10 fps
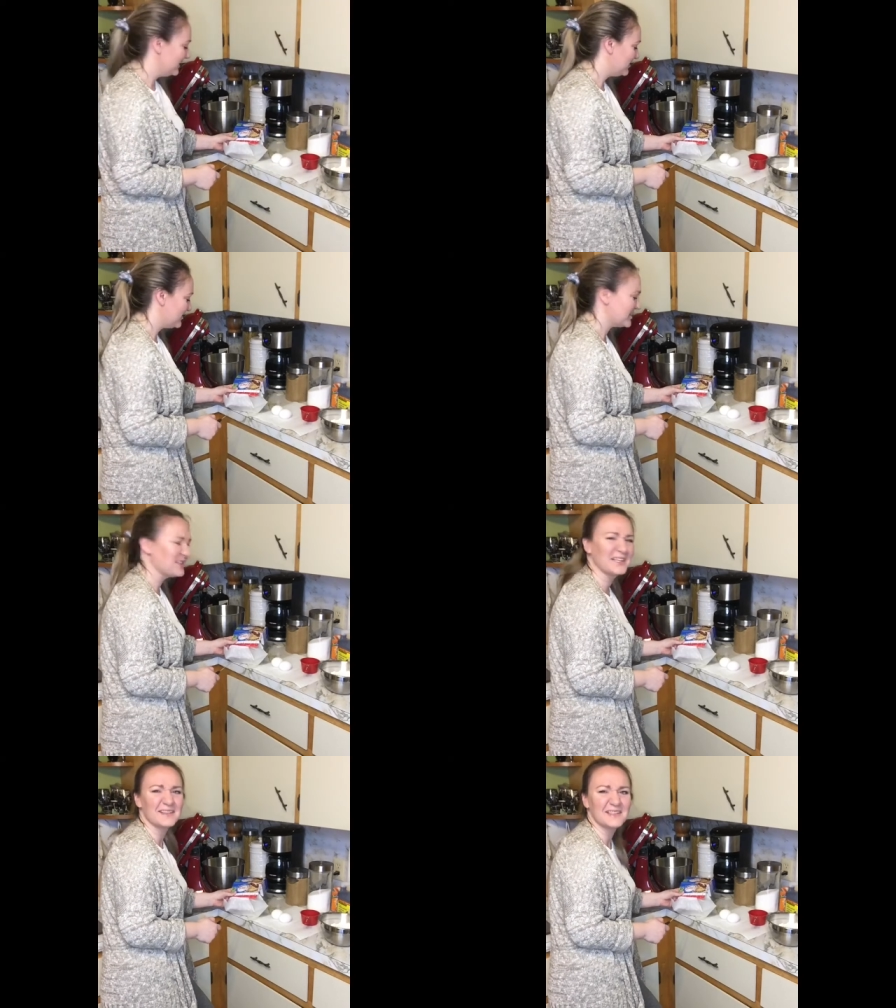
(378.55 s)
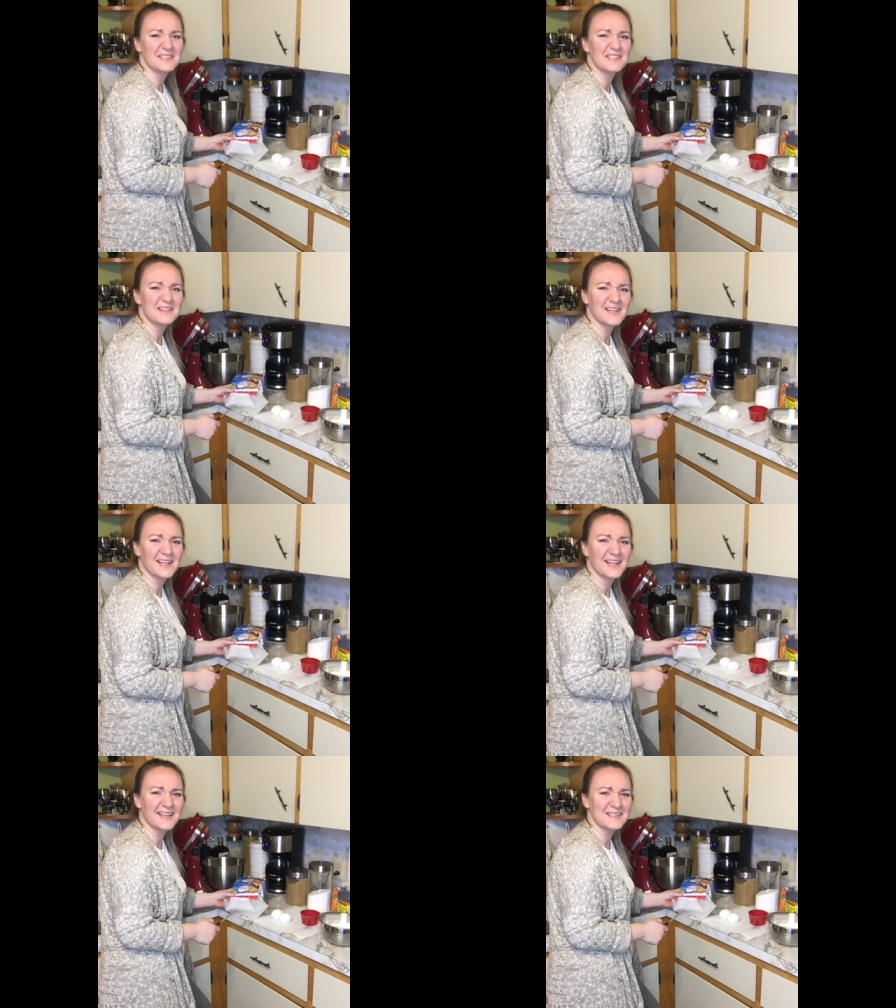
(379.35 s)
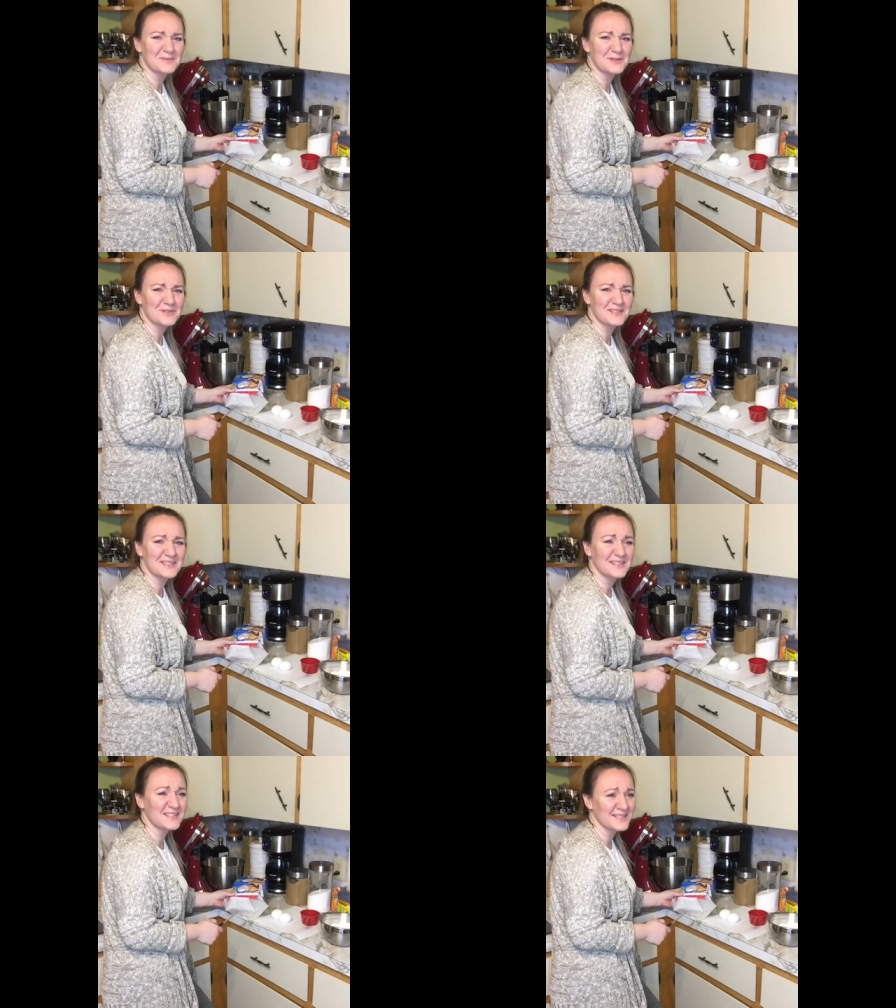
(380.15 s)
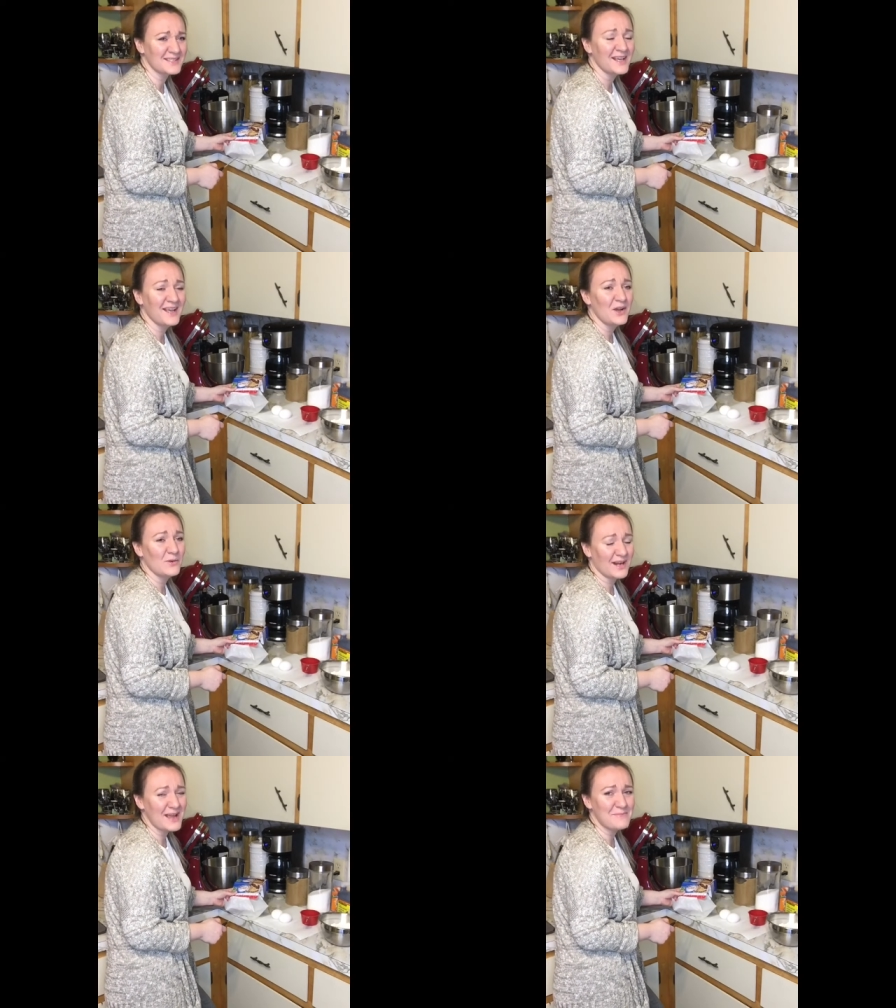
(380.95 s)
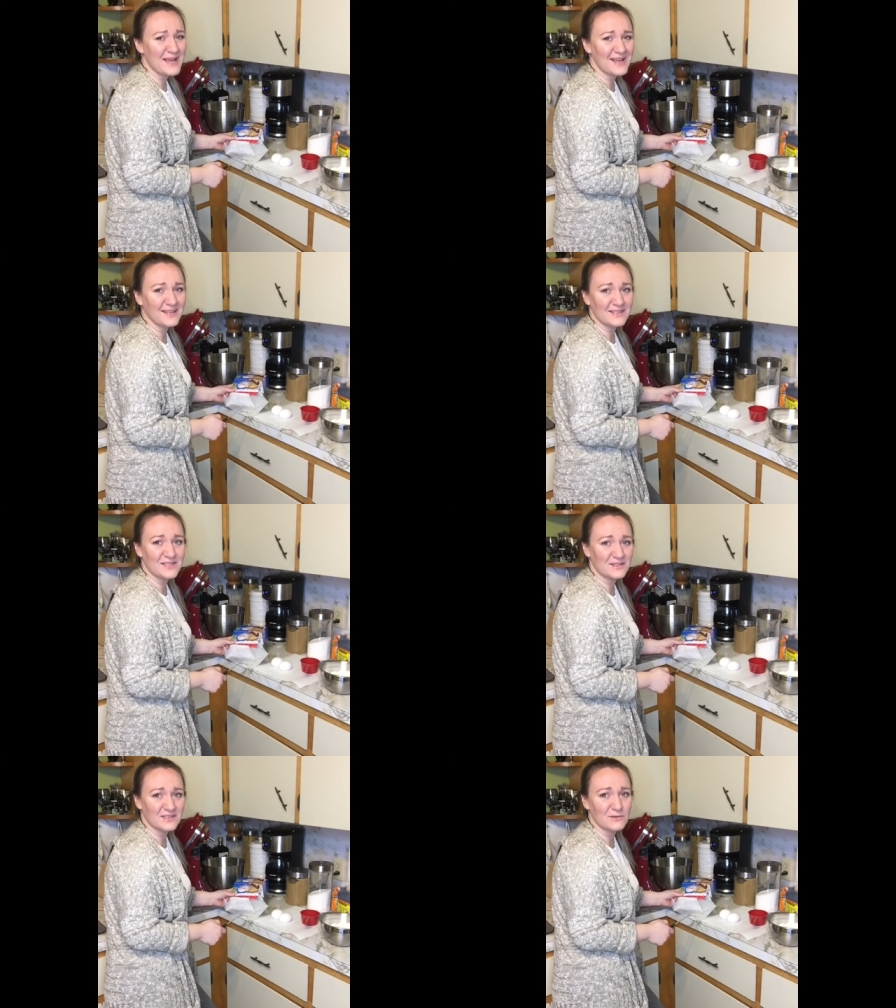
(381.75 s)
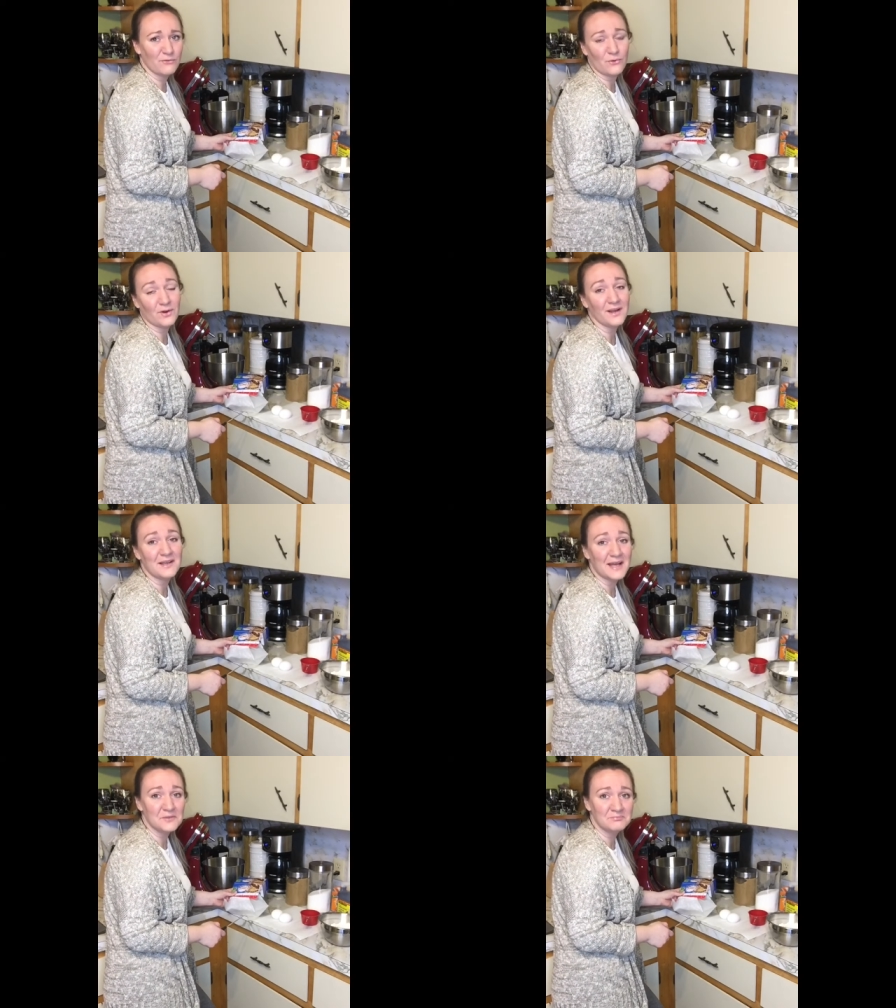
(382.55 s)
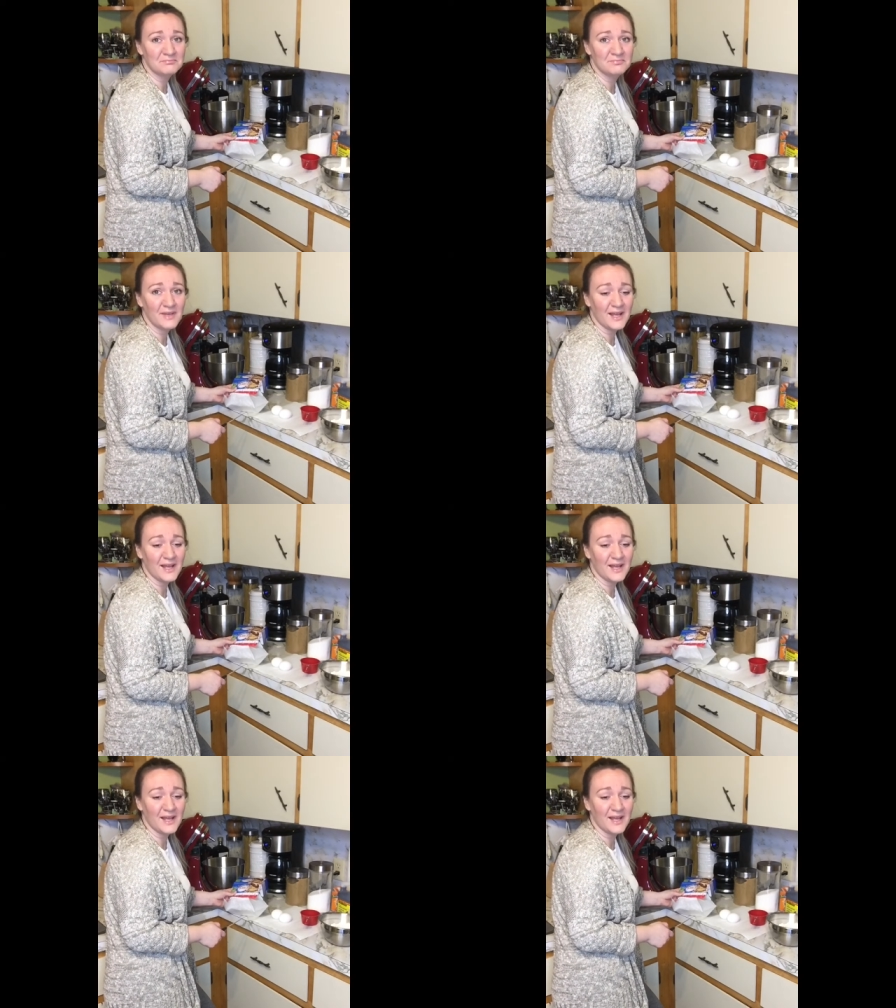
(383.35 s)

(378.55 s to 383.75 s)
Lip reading: I'm not good at this. Sorry guys, when I bake, it's usually 4 a.m.